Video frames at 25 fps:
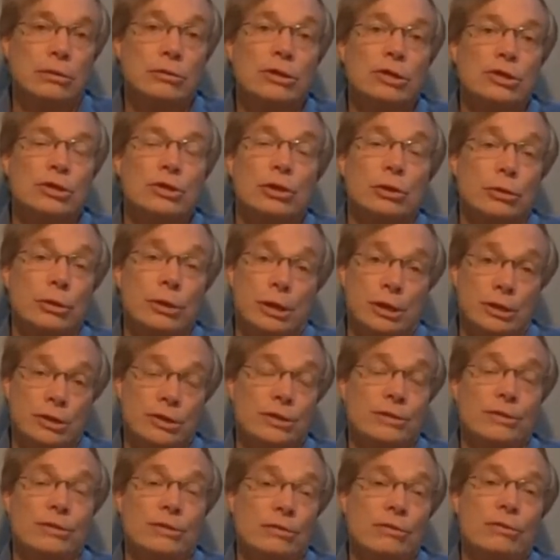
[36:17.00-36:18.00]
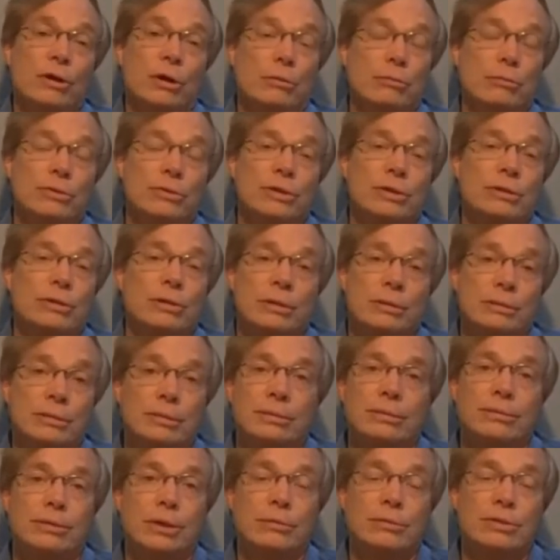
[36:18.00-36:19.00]
to discourage those
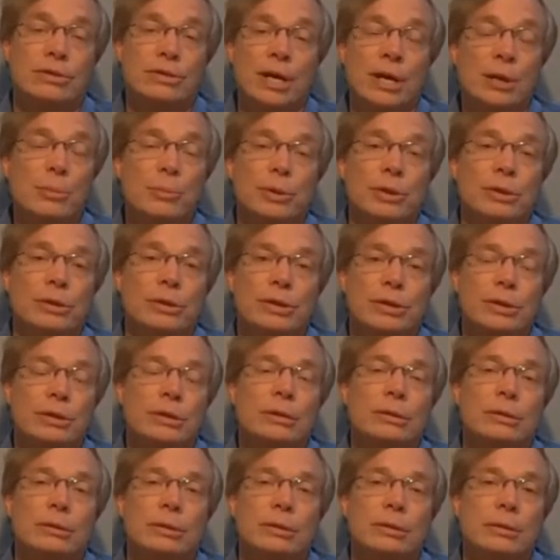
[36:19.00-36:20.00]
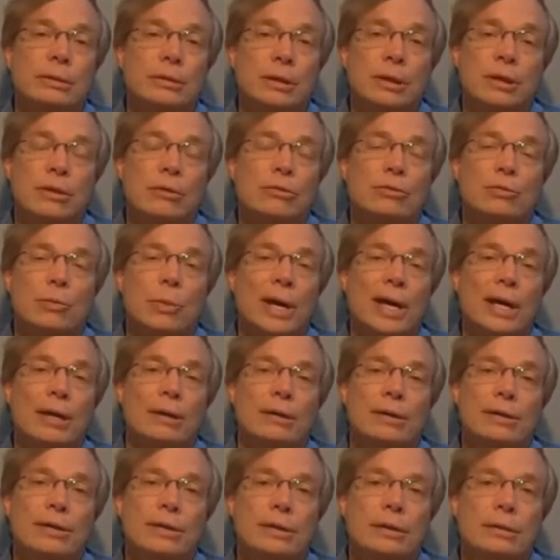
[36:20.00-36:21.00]
snipers, those
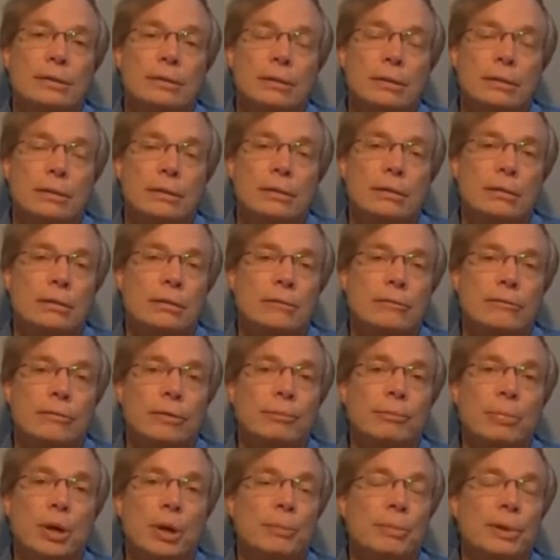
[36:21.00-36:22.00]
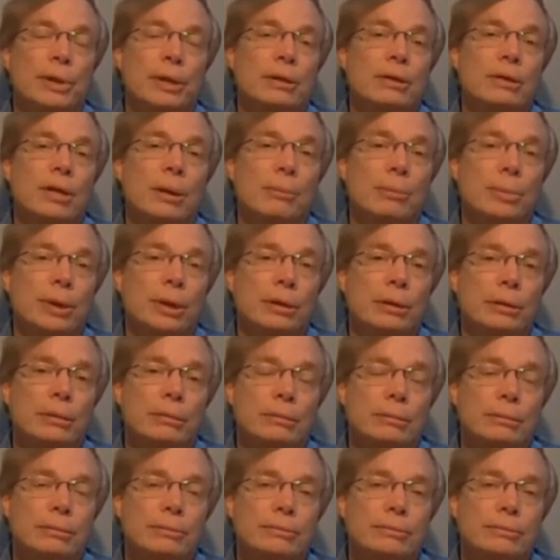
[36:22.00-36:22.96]
whales from pumping and dumping.